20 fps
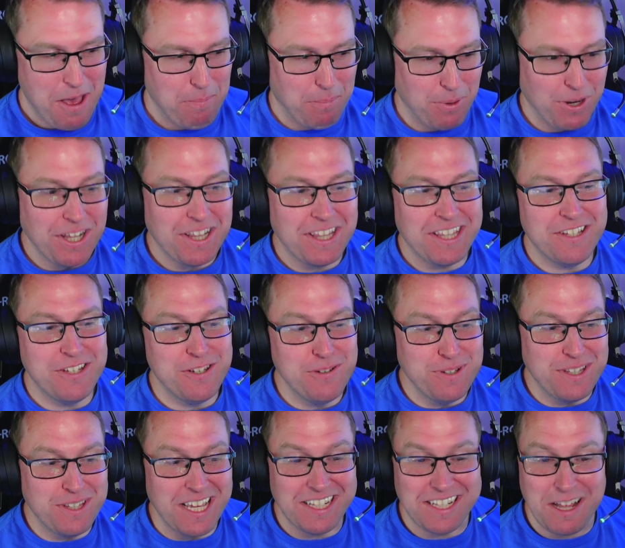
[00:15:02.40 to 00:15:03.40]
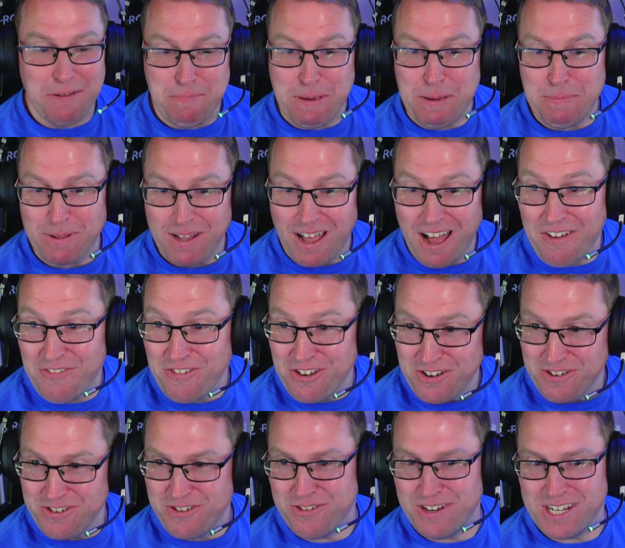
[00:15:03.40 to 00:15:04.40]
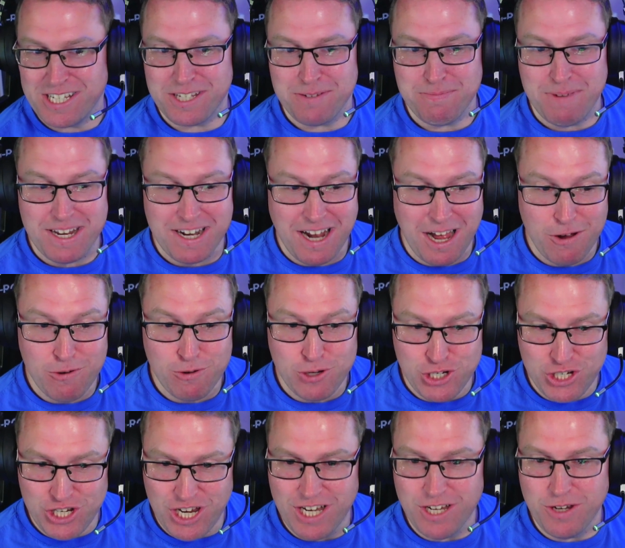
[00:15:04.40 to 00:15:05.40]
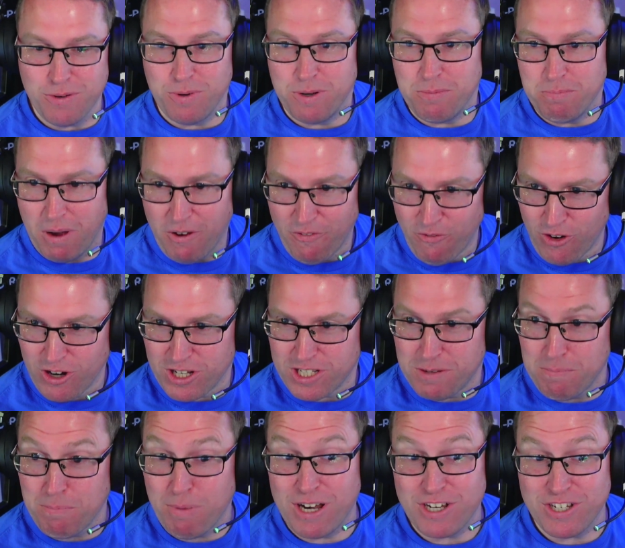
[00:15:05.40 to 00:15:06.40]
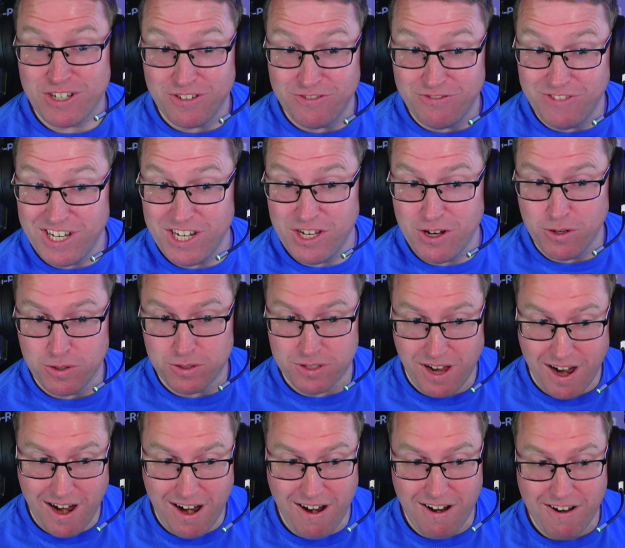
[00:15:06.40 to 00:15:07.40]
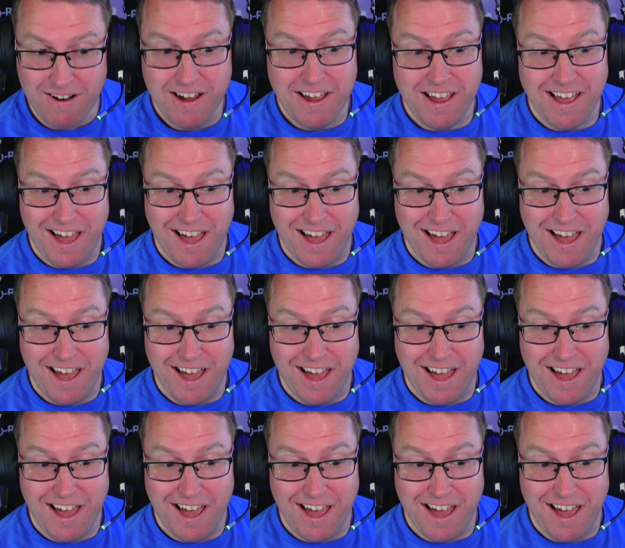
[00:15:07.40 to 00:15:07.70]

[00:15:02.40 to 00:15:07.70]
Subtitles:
But I do think that people often underestimate how genuine my first impressions videos are